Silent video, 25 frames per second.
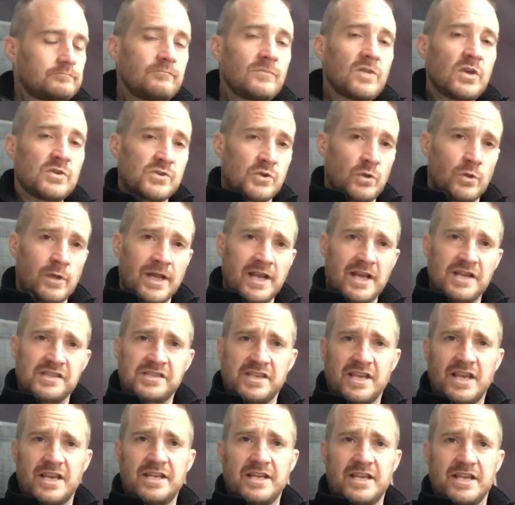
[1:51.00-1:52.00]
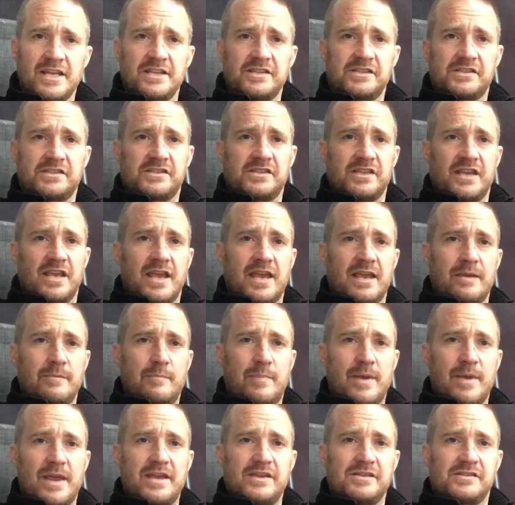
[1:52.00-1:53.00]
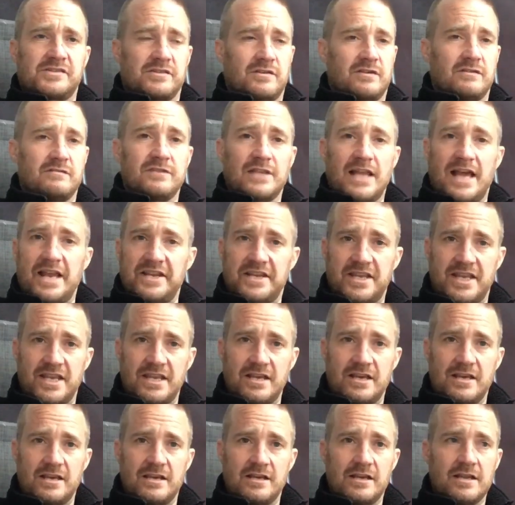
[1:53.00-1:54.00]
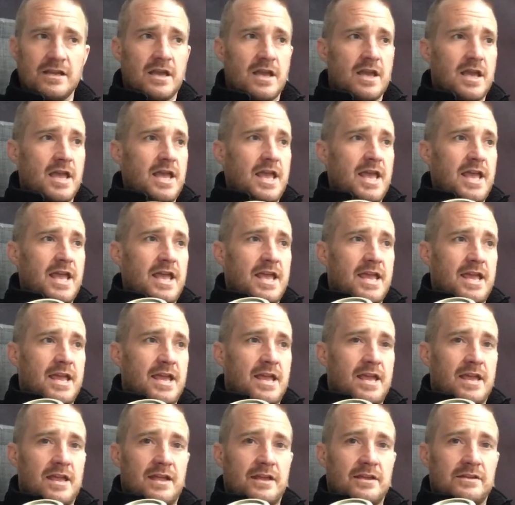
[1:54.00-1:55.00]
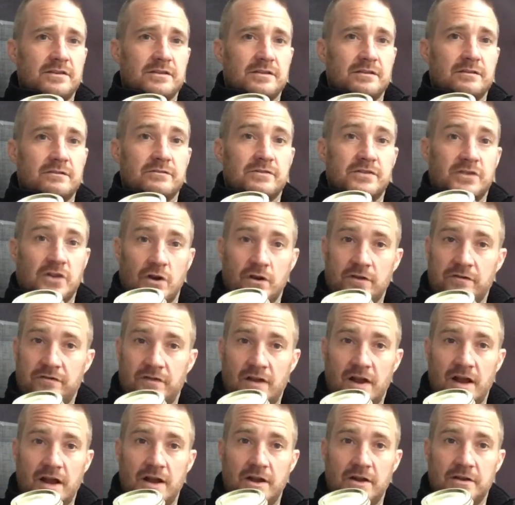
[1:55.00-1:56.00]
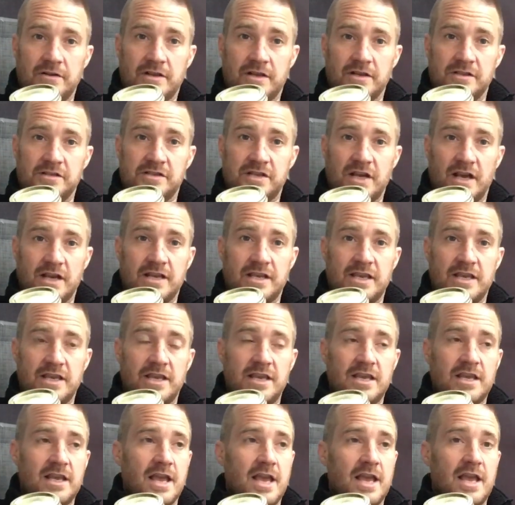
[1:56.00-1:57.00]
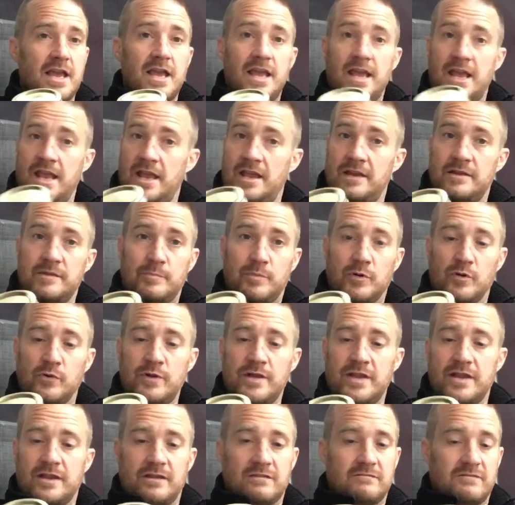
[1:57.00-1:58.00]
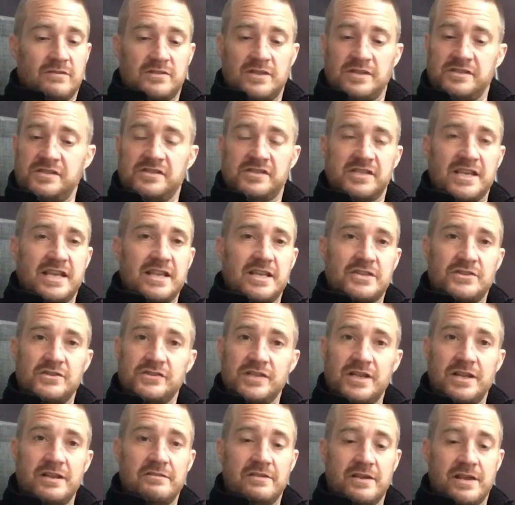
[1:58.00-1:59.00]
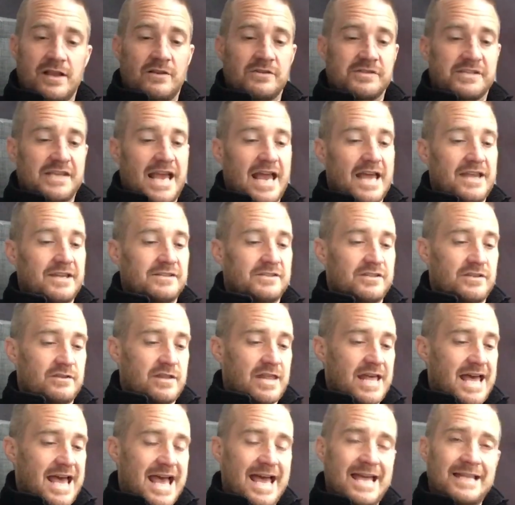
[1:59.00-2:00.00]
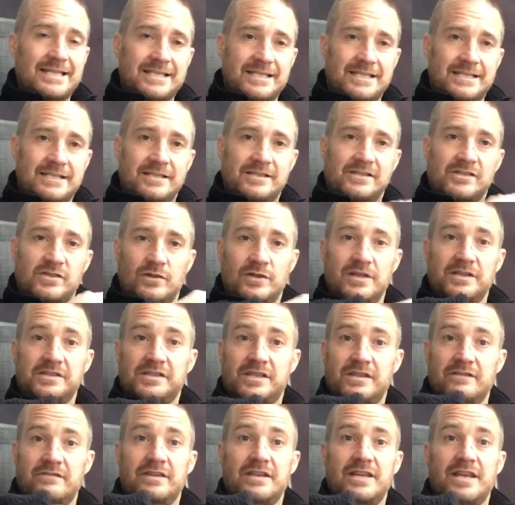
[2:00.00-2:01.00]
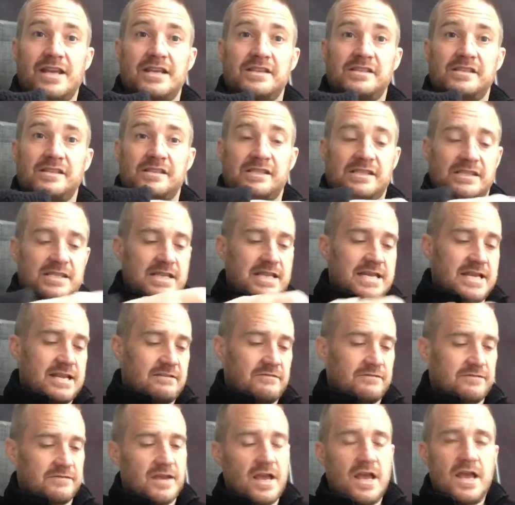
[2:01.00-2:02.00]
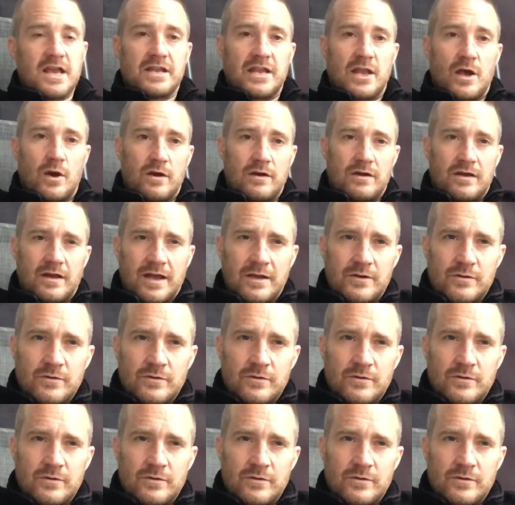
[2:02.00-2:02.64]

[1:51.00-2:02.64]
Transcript: So like I said, it's a base of Latakia and dark-fired Kentucky and Perique. It doesn't say that there's anything else added to that, so let's give it a sniff. Now, I don't